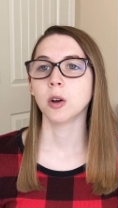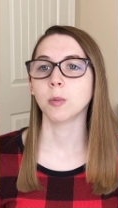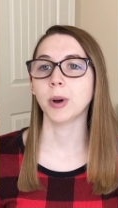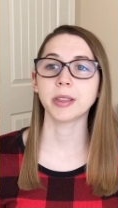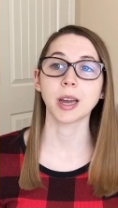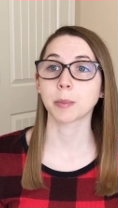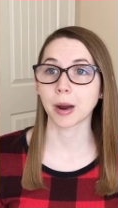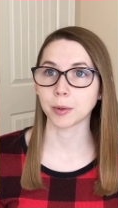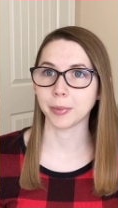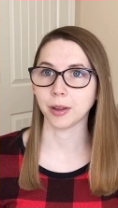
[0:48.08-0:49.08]
what that
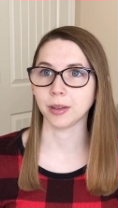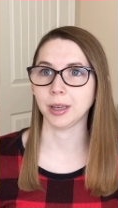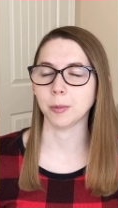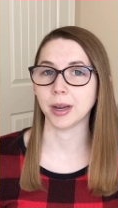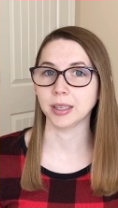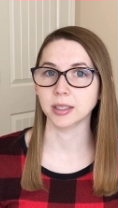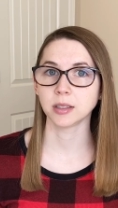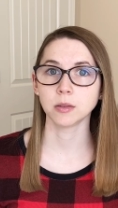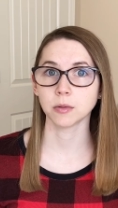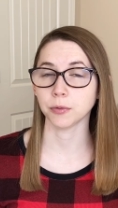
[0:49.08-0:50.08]
probability
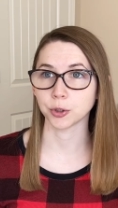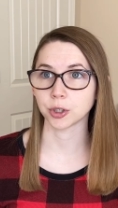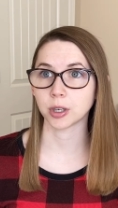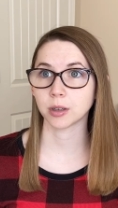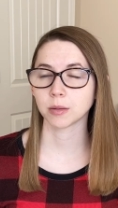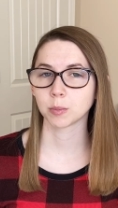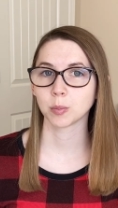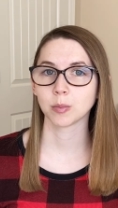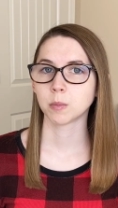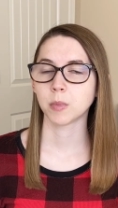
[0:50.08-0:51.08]
was for sure.
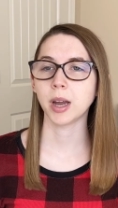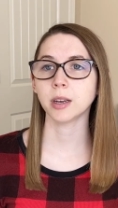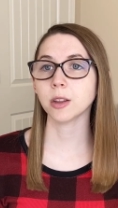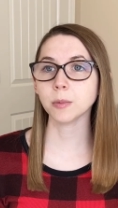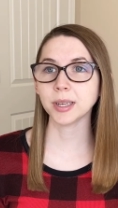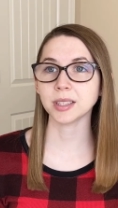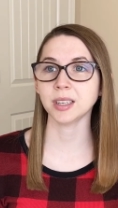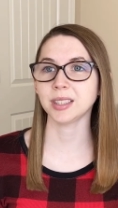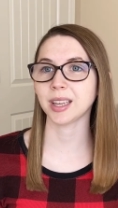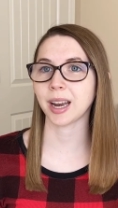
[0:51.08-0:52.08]
Another reason
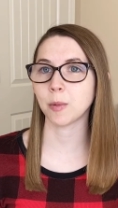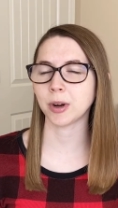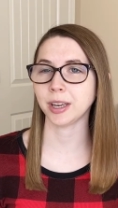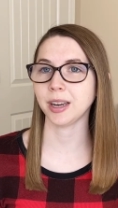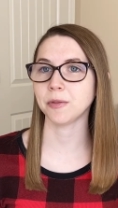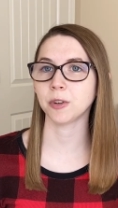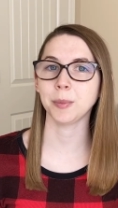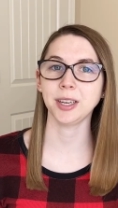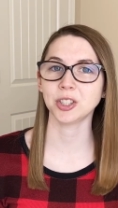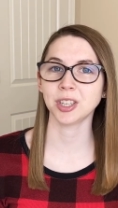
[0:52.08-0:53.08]
is that I wanted
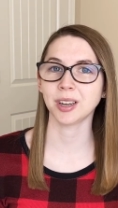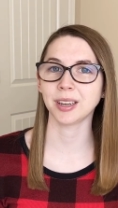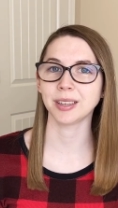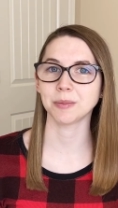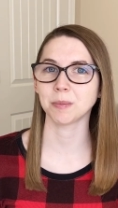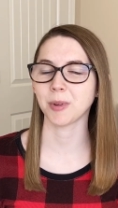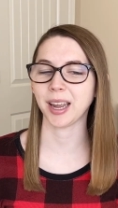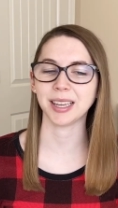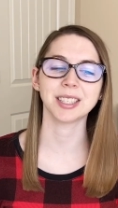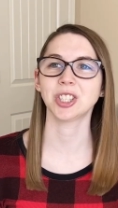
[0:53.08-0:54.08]
information on,
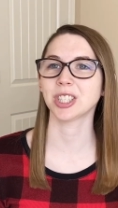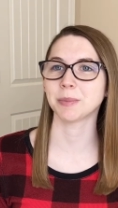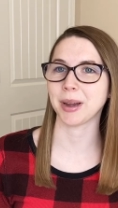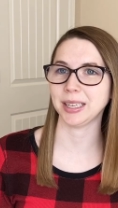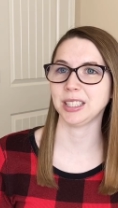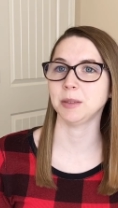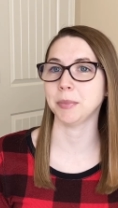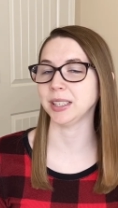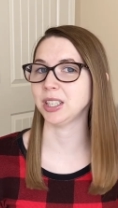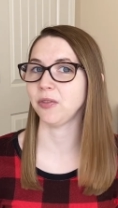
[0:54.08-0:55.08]
I guess, just my
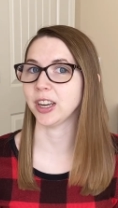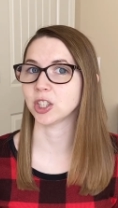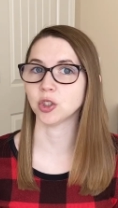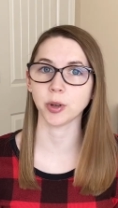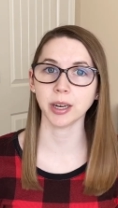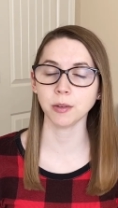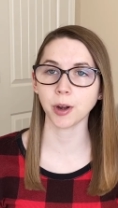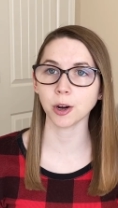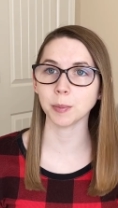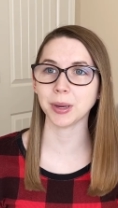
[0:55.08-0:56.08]
specific strand of
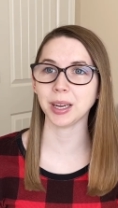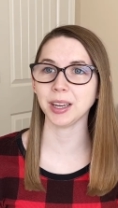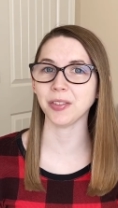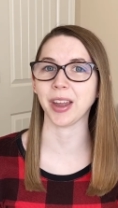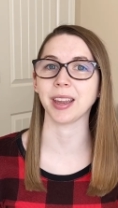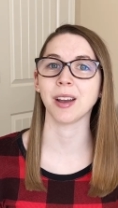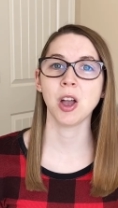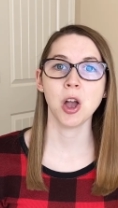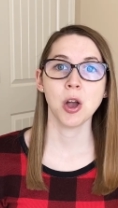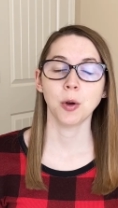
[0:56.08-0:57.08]
R P, like
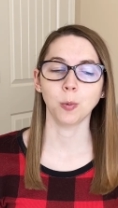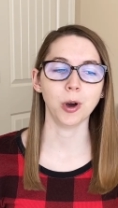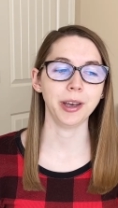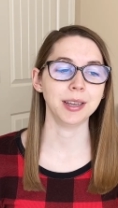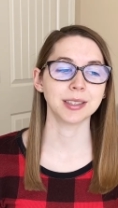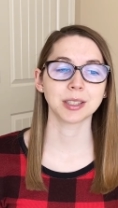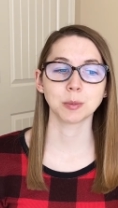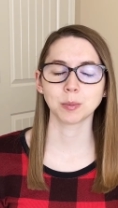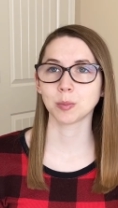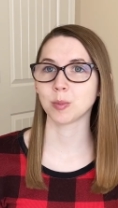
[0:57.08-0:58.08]
what
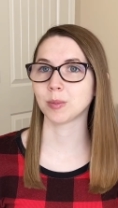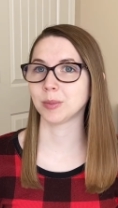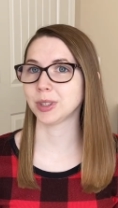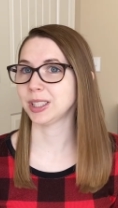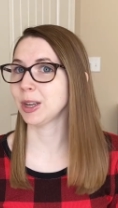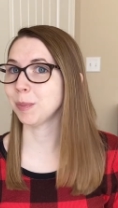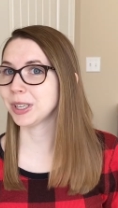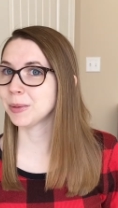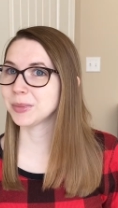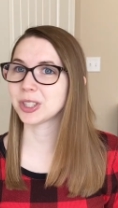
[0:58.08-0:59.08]

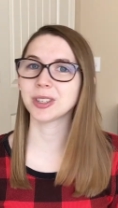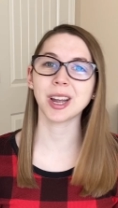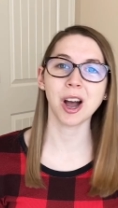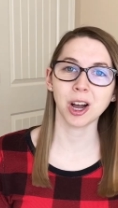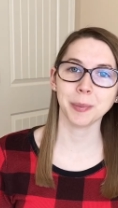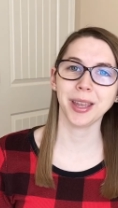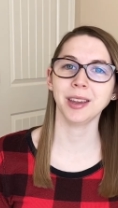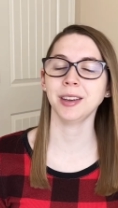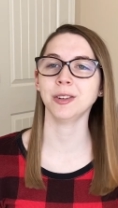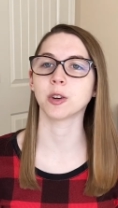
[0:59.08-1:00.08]
symptoms are
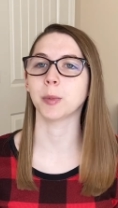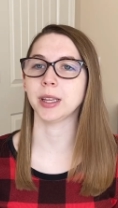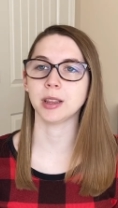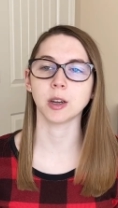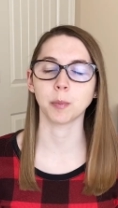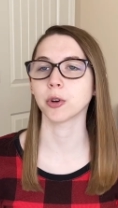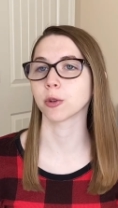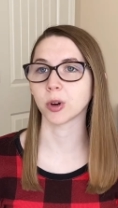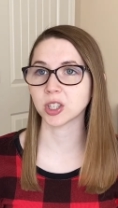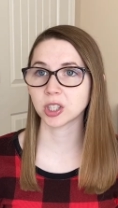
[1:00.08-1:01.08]
common or what the
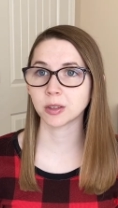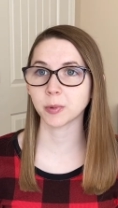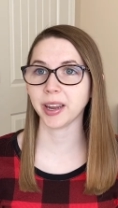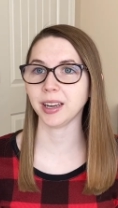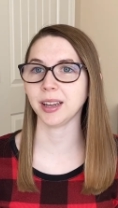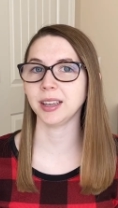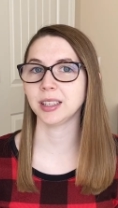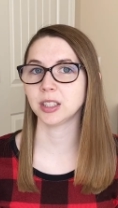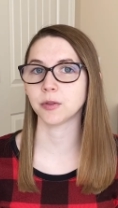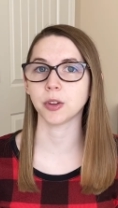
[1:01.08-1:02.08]
progression rate
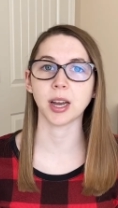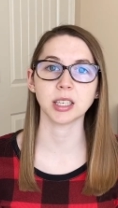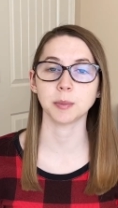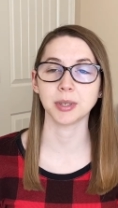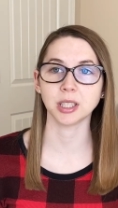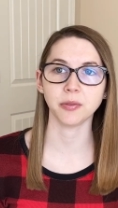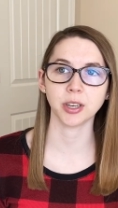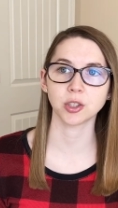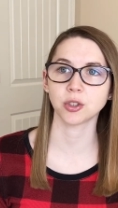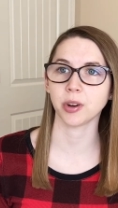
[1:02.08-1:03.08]
is for that
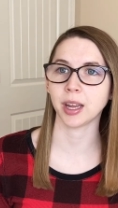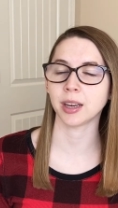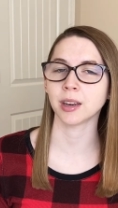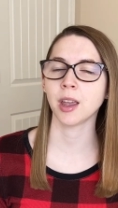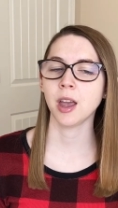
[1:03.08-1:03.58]
specific strand.